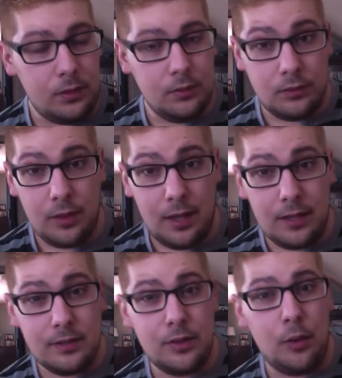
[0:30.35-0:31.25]
So that
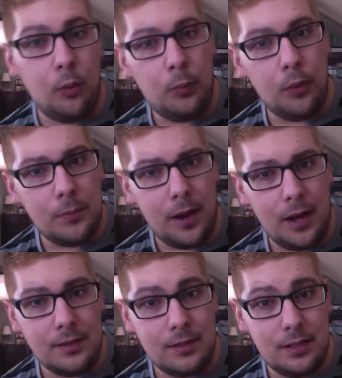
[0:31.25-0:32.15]
is the whole point
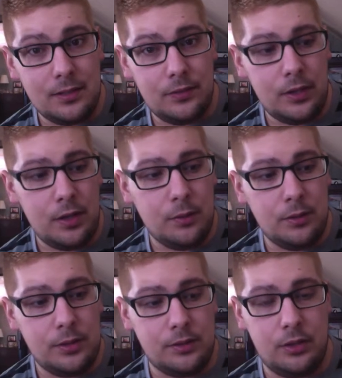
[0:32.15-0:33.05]
behind today's video,
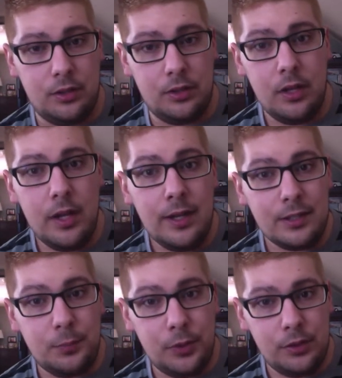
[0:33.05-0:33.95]
is to
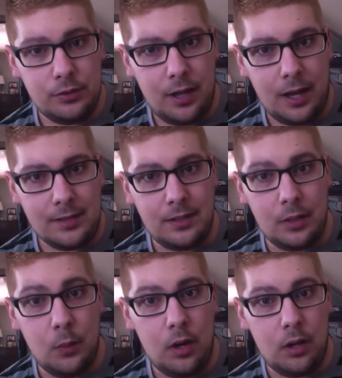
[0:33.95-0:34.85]
explain to you guys like
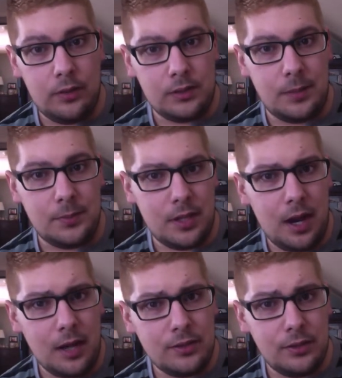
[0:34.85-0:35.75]
what the steps that
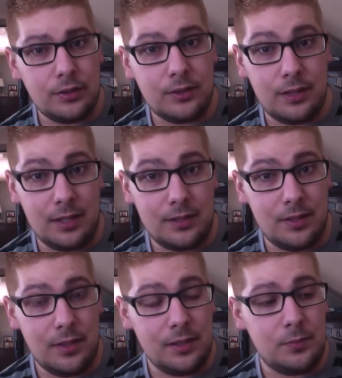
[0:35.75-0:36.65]
I took to get to
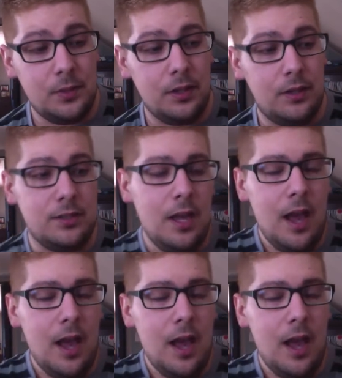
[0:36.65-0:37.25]
this, because